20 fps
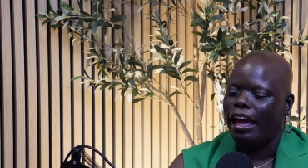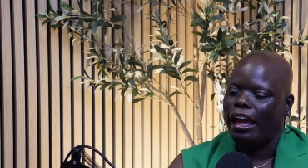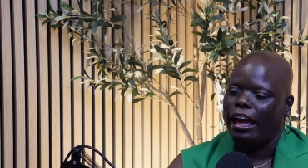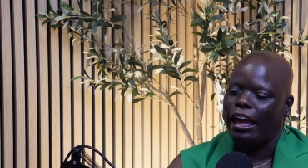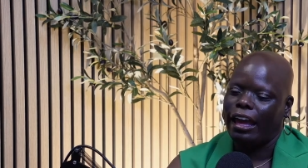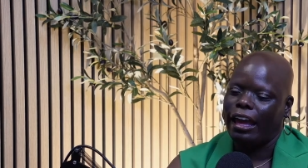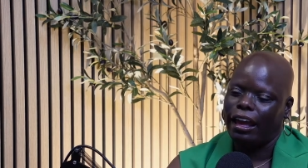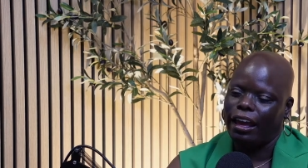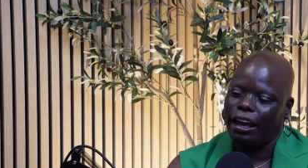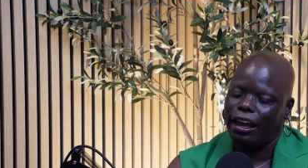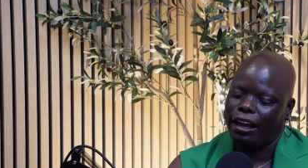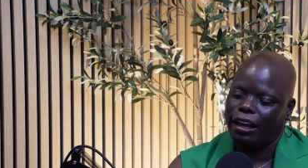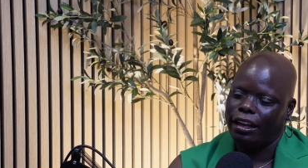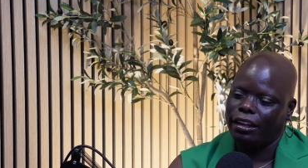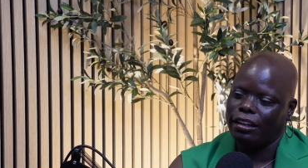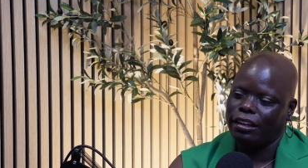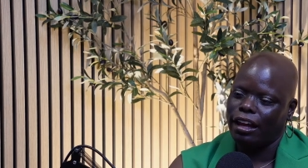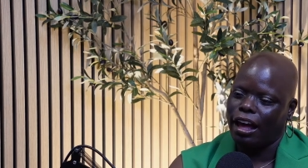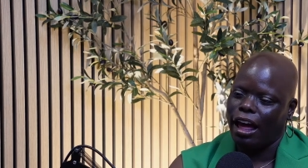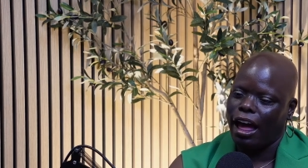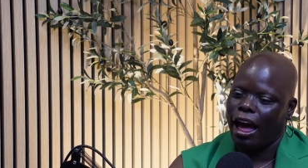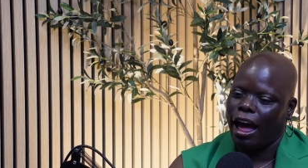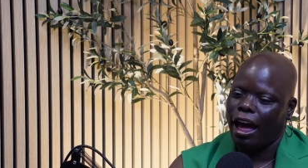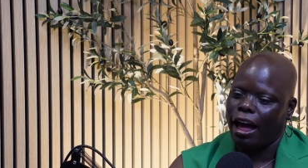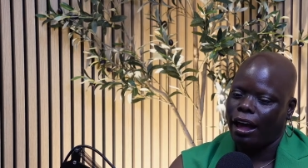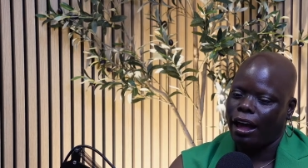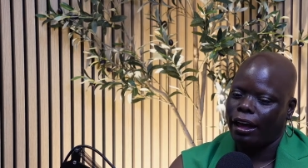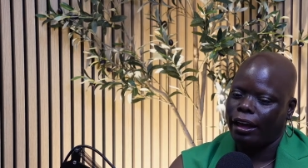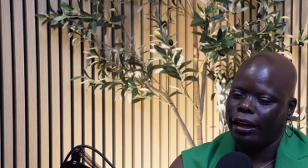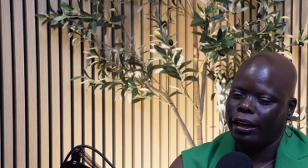And
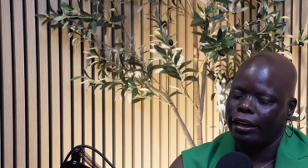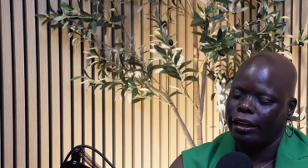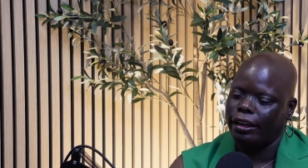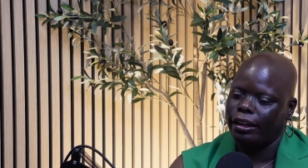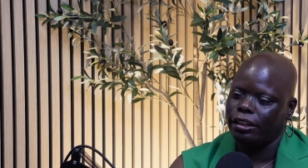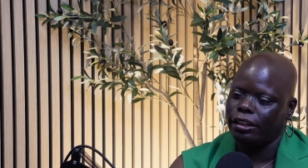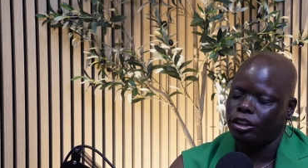I